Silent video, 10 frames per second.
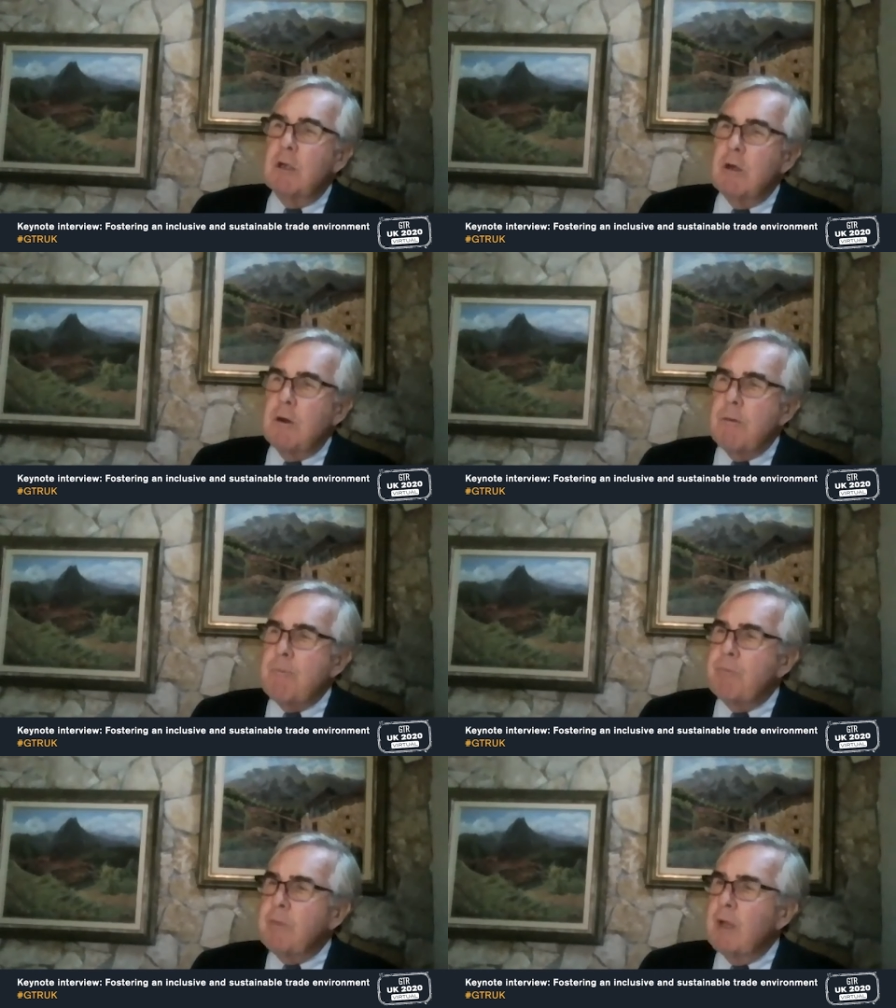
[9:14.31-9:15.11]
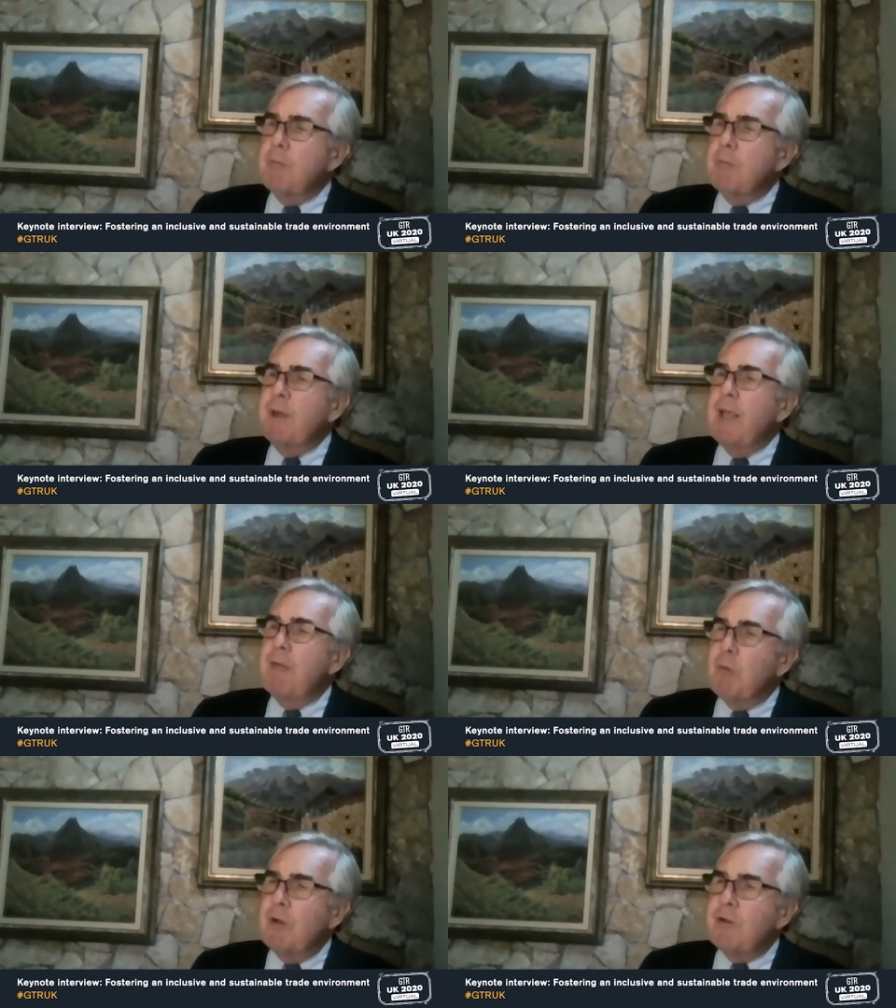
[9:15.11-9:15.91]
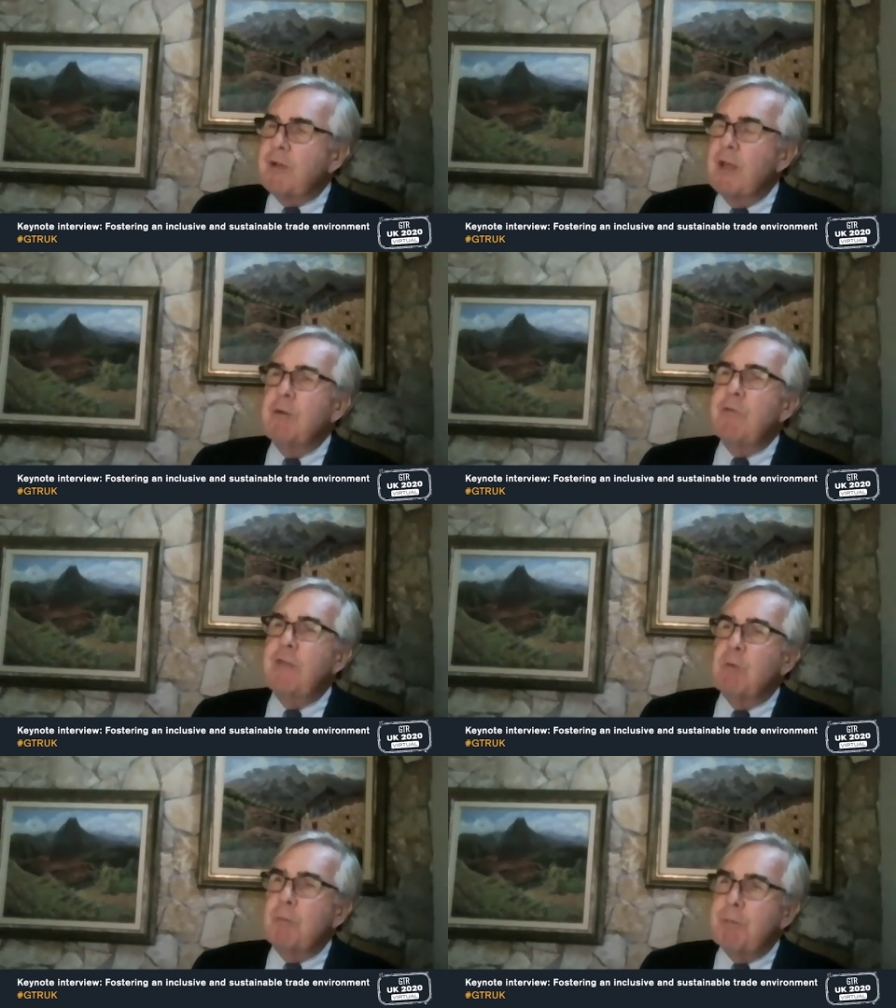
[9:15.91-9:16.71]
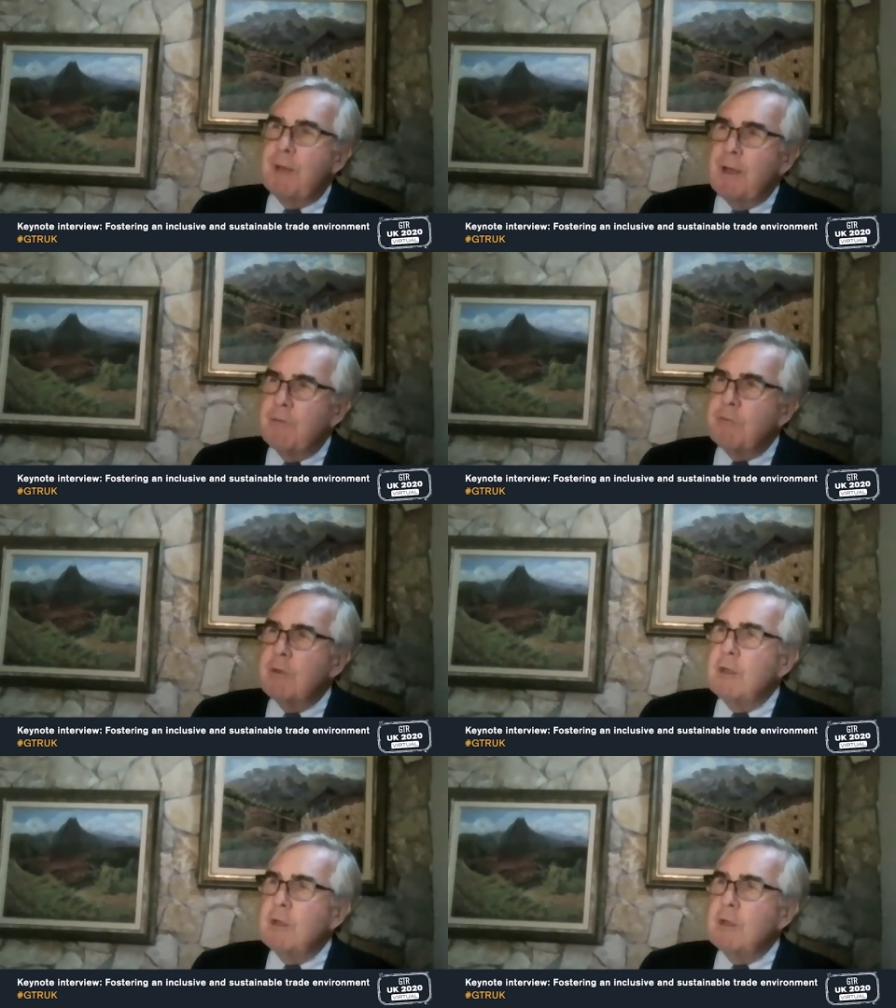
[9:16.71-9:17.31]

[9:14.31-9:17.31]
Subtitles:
and to bring everyone together as equal players,